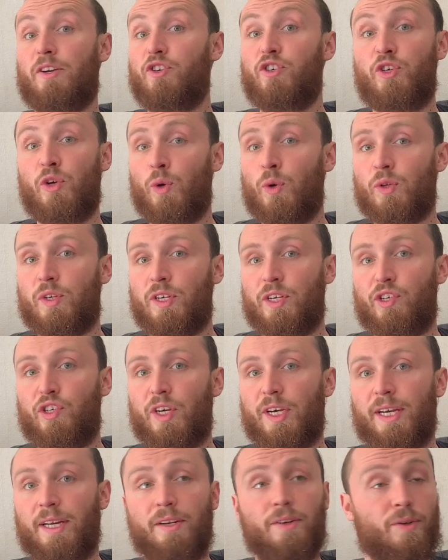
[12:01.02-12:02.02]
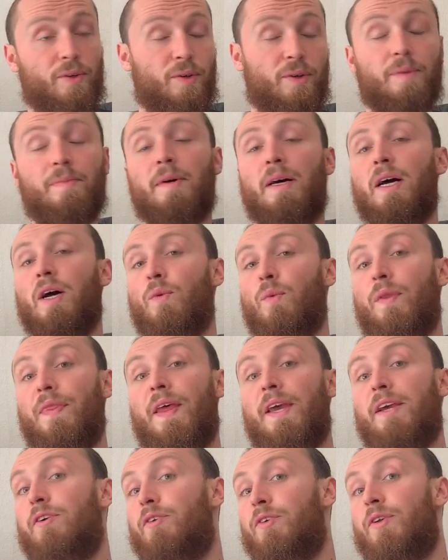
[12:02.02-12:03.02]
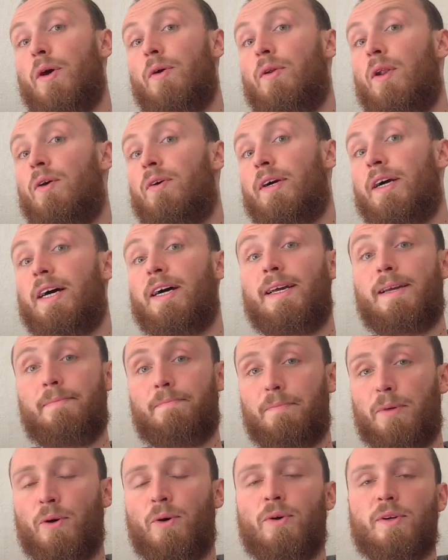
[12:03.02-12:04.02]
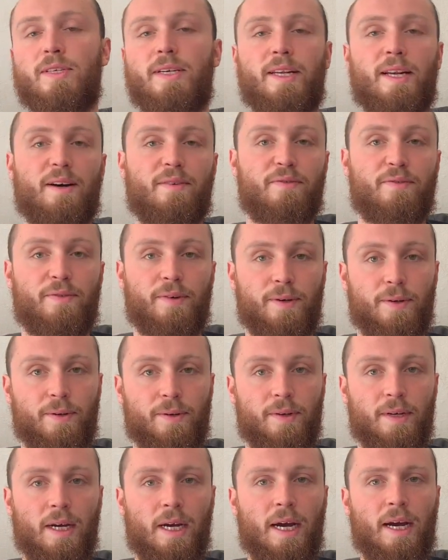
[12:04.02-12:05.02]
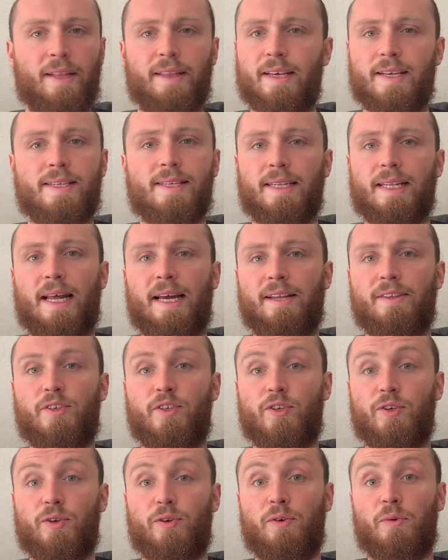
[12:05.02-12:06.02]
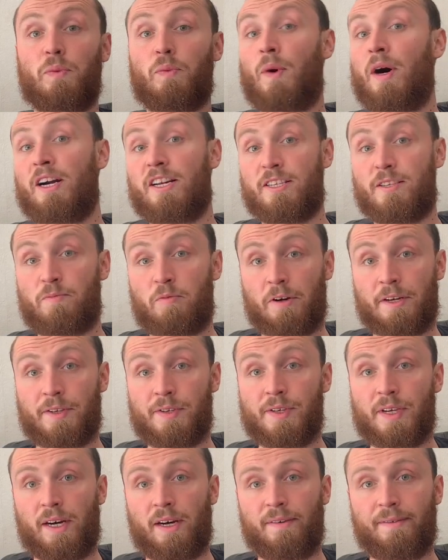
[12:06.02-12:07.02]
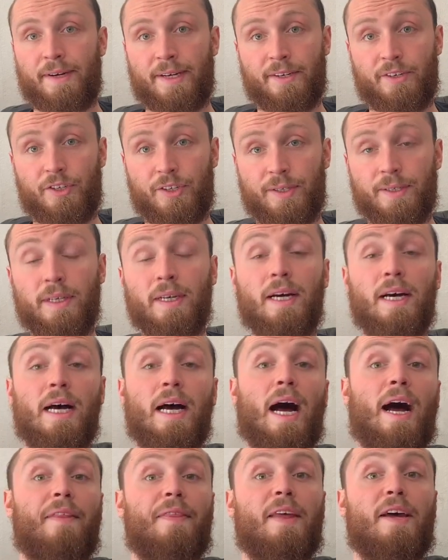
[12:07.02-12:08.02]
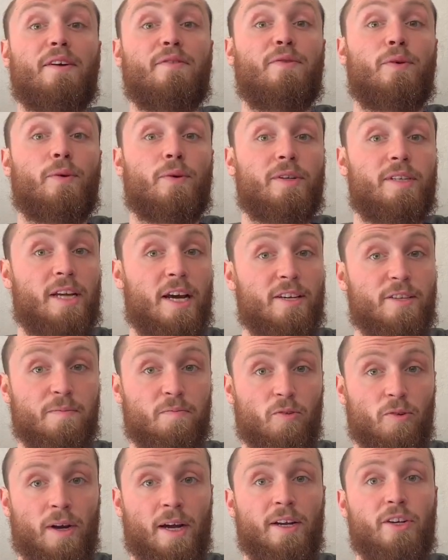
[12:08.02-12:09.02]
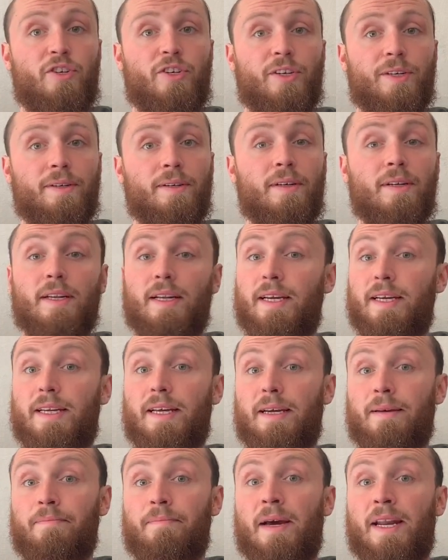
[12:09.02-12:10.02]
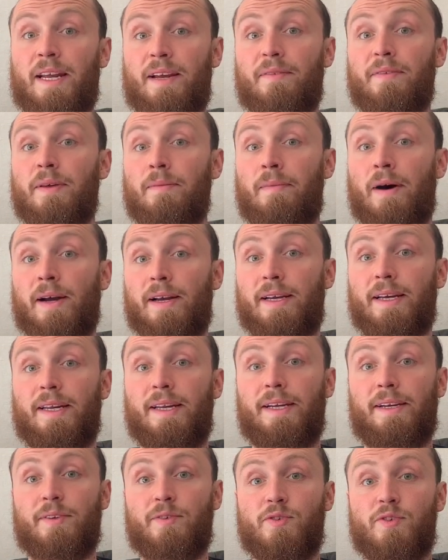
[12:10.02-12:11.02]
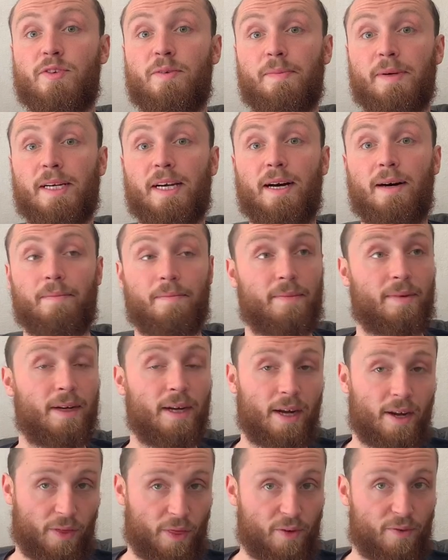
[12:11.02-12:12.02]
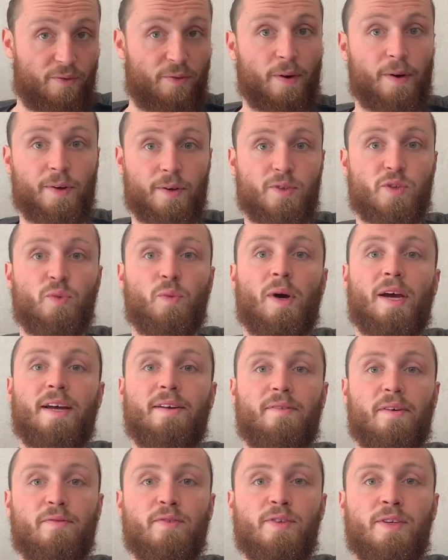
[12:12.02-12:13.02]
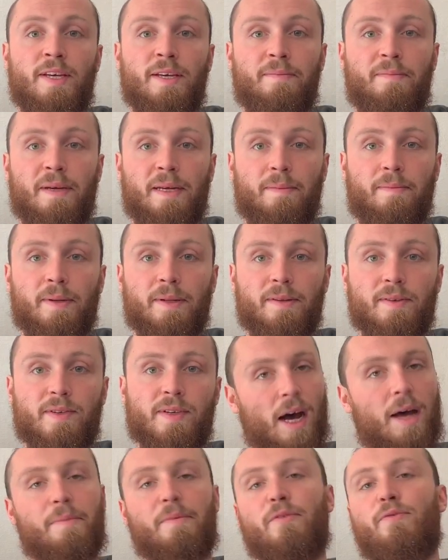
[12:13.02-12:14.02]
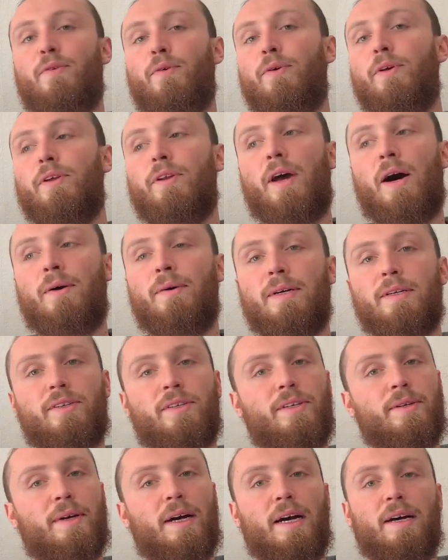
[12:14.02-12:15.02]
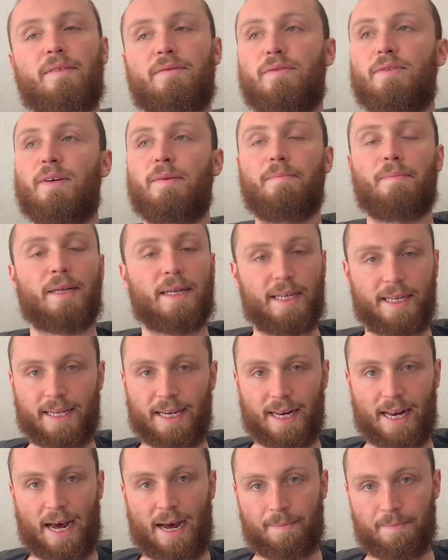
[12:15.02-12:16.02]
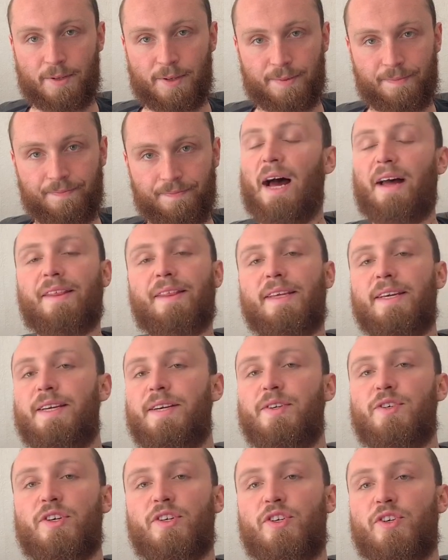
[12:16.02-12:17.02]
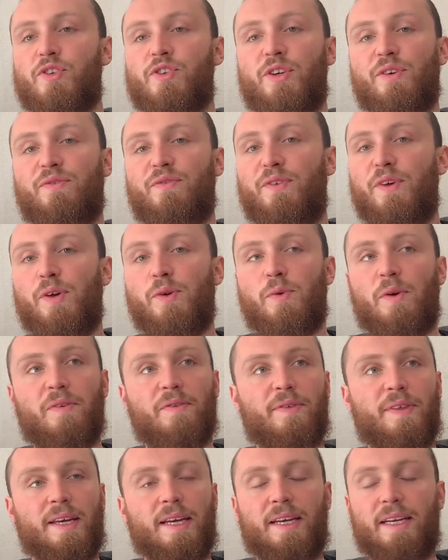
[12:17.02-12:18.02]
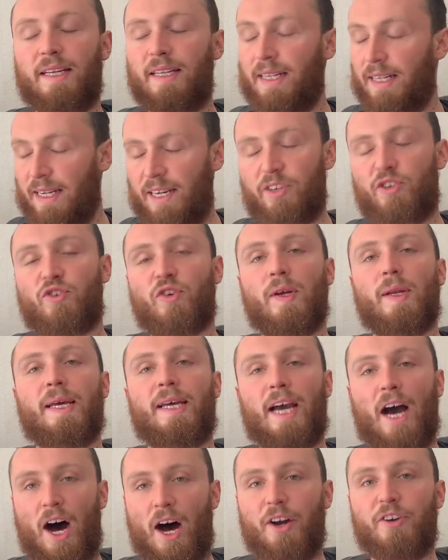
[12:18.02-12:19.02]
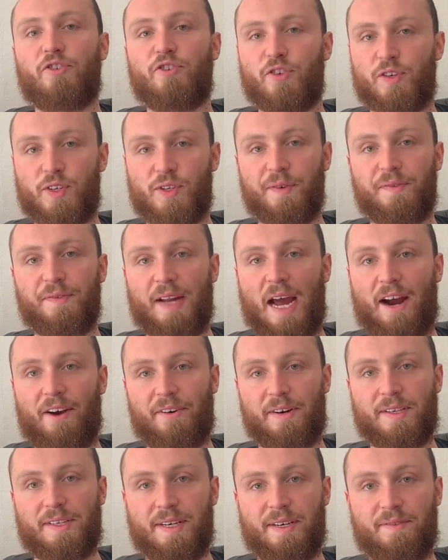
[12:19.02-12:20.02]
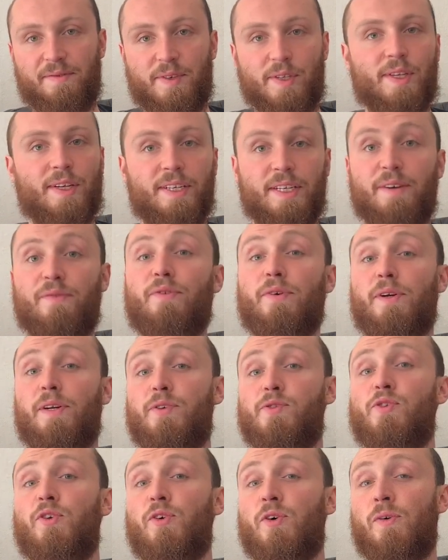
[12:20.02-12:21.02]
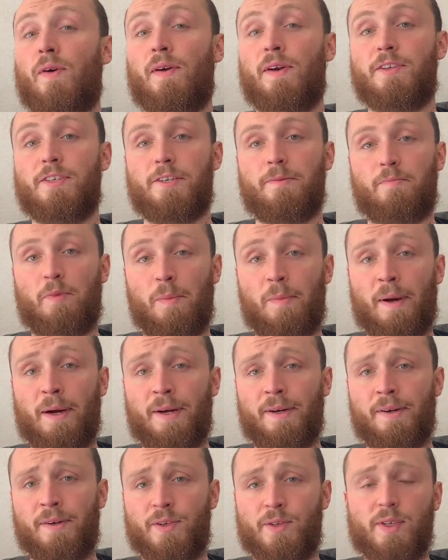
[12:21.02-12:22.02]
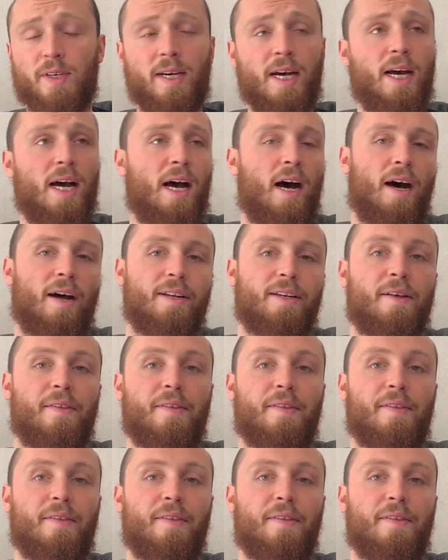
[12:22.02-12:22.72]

shortage hit, or when they could no longer import enough food, this led to widespread starvation and therefore desperation, leading many of the Mycenaeans to become the first wave of Sea Peoples, and before you know it, you have complete collapse. And these are just a few of the literally hundreds of narratives that different historians have proposed under